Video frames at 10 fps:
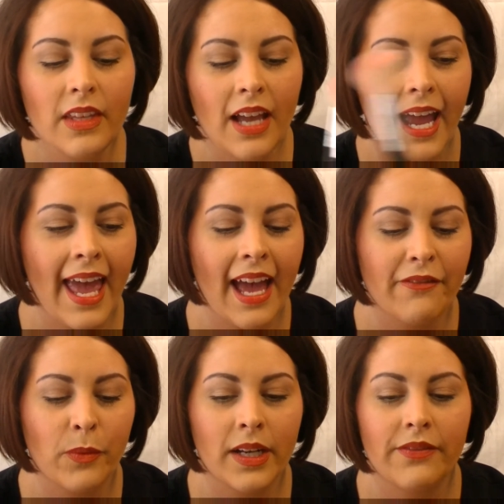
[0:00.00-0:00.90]
I
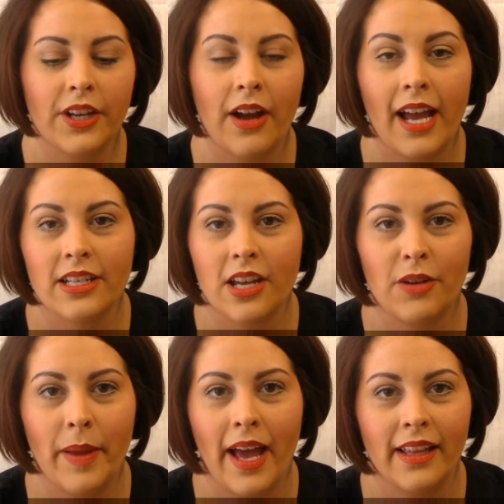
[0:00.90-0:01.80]
have one of their
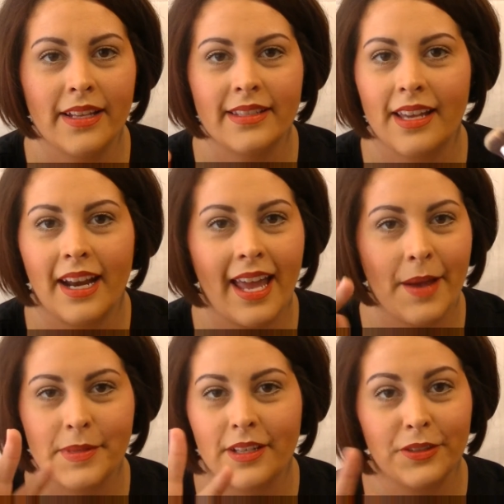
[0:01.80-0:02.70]
eyeshadow palettes and I
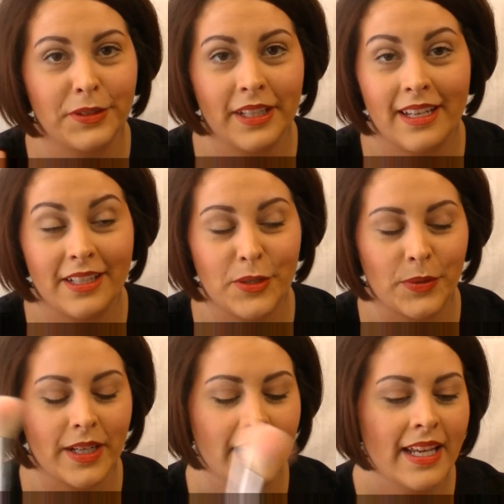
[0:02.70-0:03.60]
absolutely
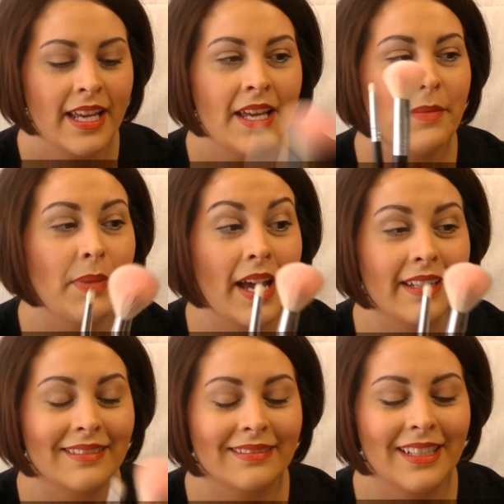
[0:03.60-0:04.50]
adore it. But
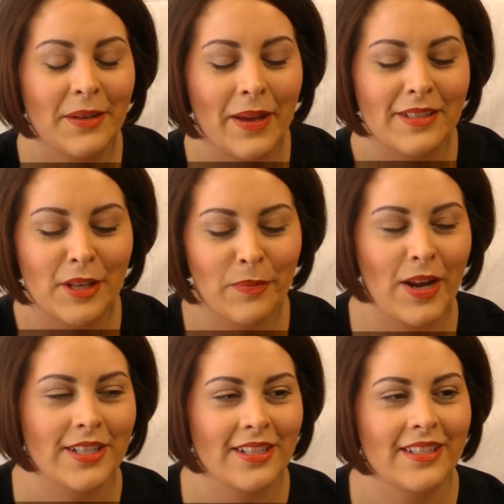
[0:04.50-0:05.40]
anyways, they're
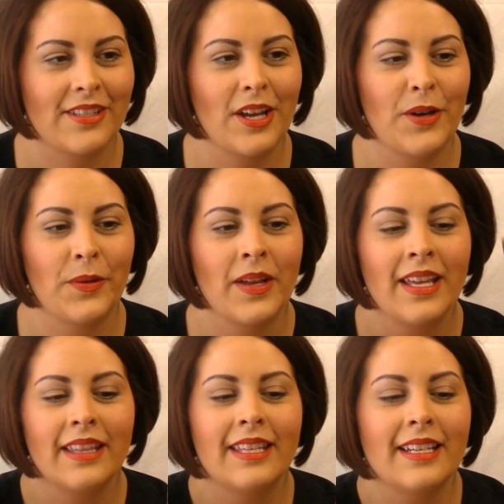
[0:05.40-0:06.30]
brushes. So
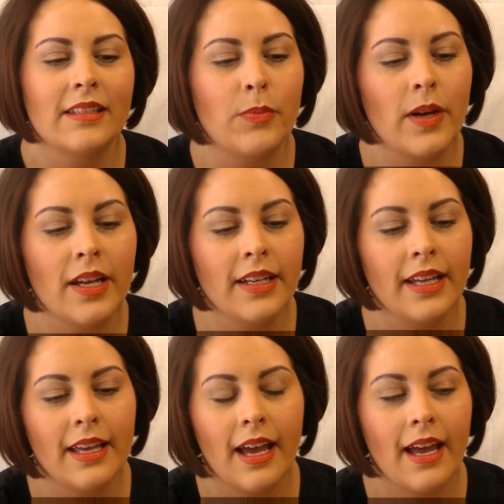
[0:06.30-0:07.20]
this one,
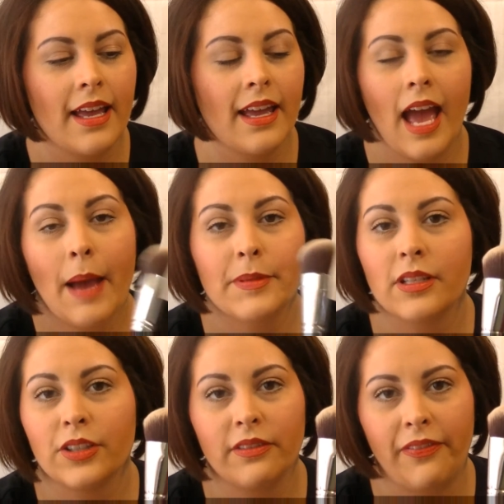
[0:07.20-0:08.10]

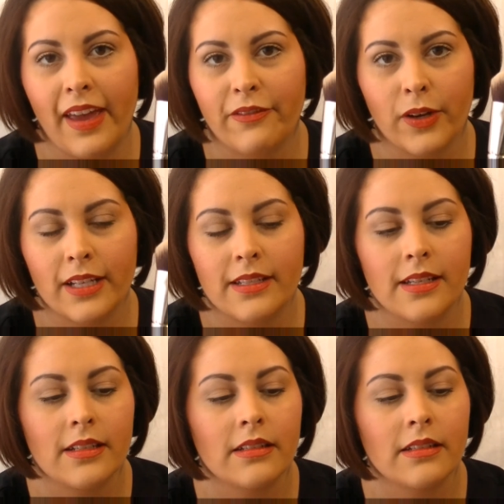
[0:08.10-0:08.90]
absolute favorite.